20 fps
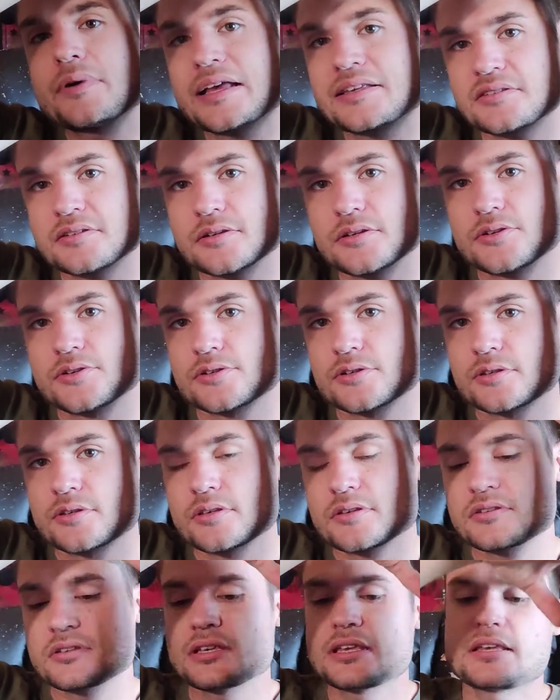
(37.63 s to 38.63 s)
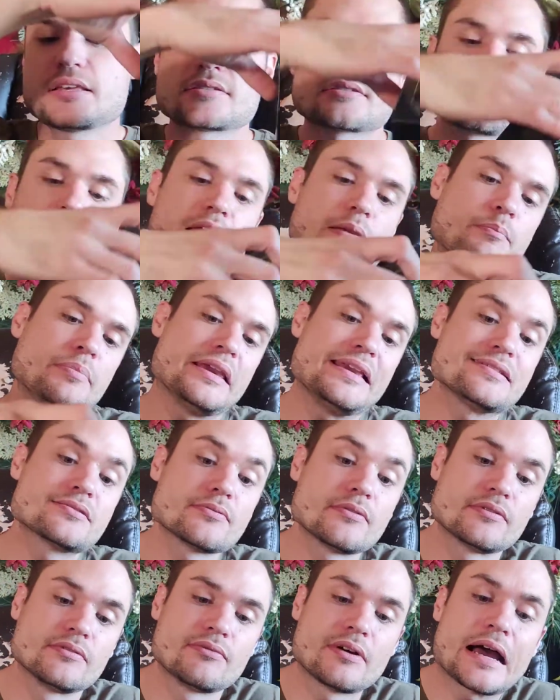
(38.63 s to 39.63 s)
Message. This is a piece
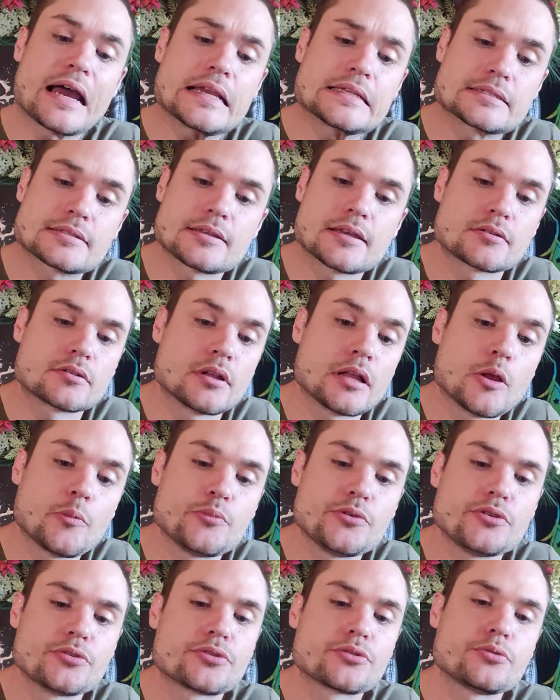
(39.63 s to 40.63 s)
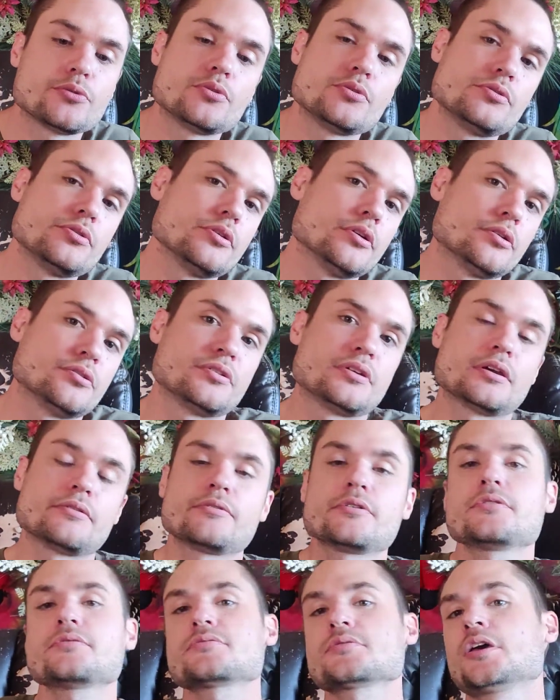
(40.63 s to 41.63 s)
of advice that'll help you through your
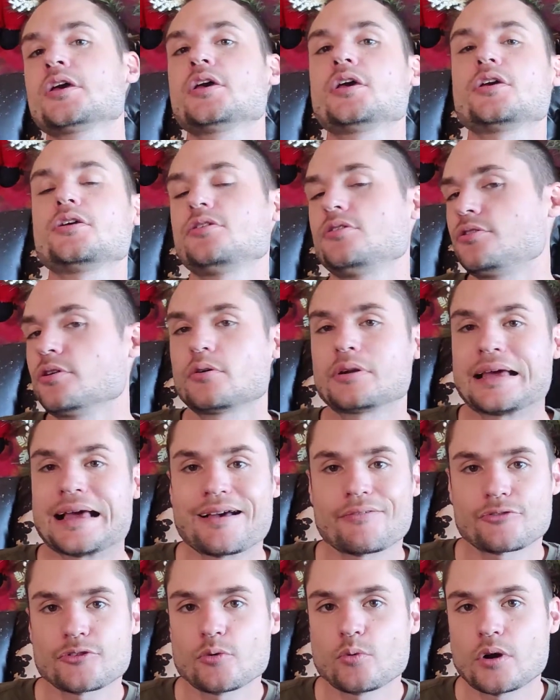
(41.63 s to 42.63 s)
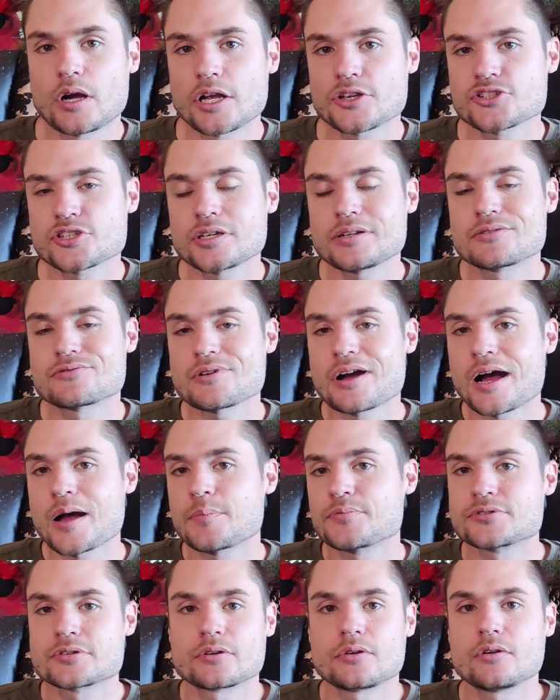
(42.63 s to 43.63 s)
endeavors. You don't have to watch it, it's
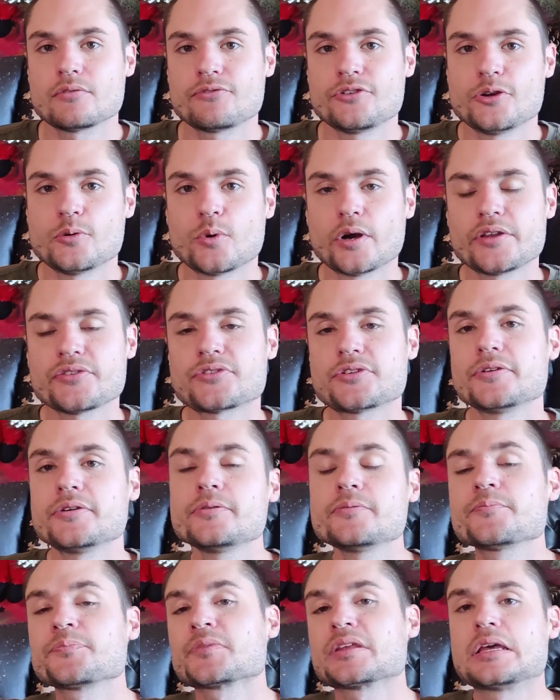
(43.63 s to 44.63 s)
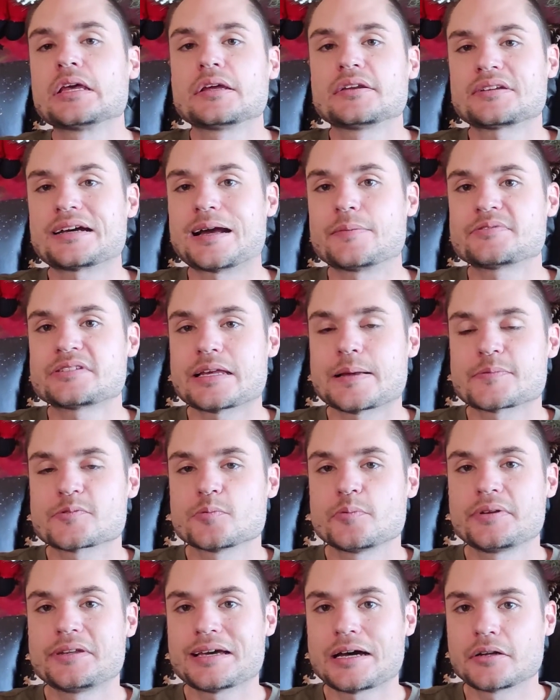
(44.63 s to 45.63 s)
optional if you want to. Timestamps
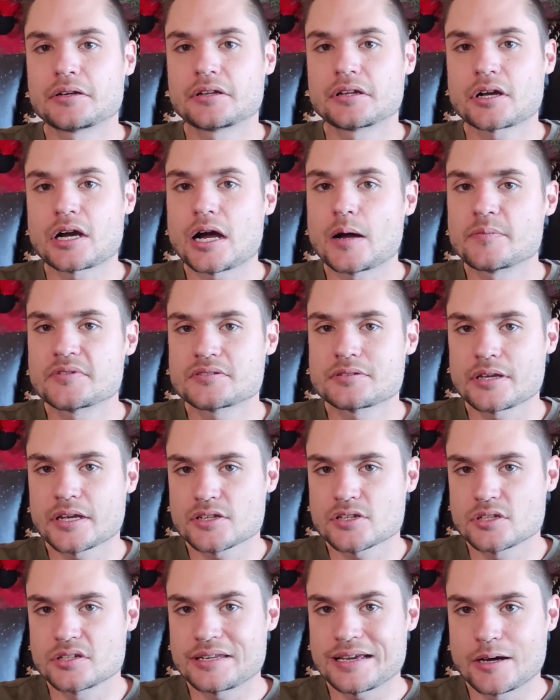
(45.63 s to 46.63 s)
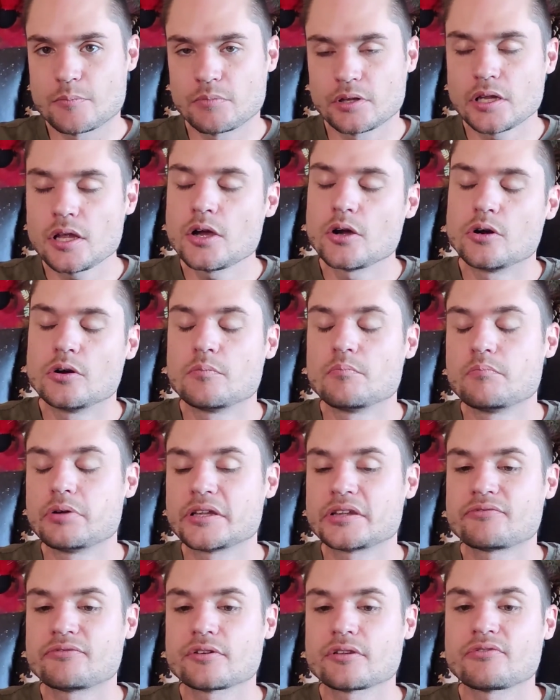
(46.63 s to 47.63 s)
will be down in the comment section down below,
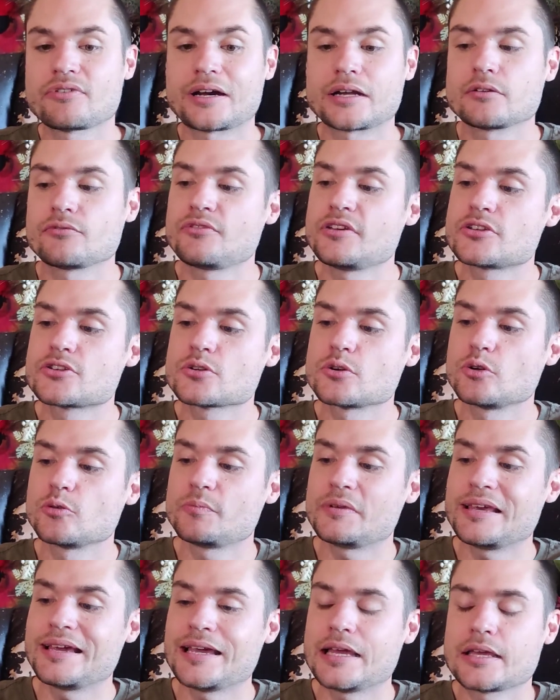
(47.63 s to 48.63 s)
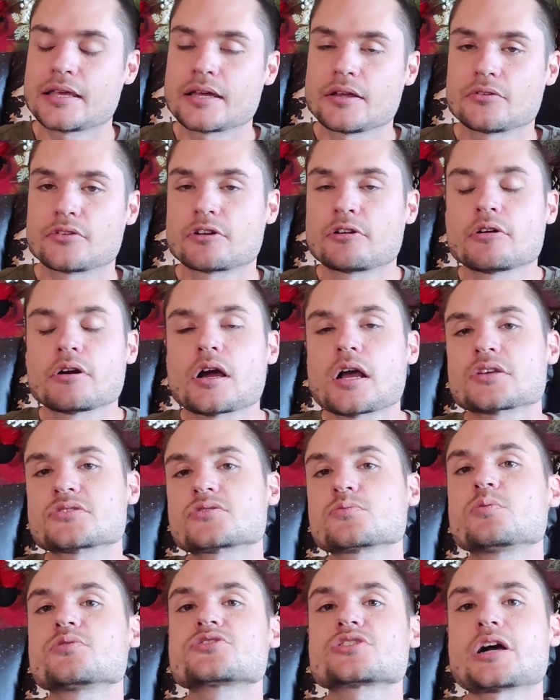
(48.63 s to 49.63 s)
but for the final feature will be a Celtic
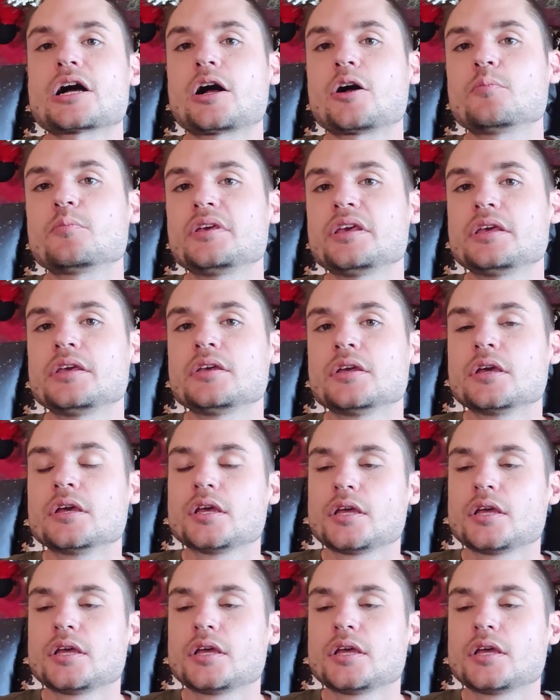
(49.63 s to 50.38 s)
Cross, which I'll be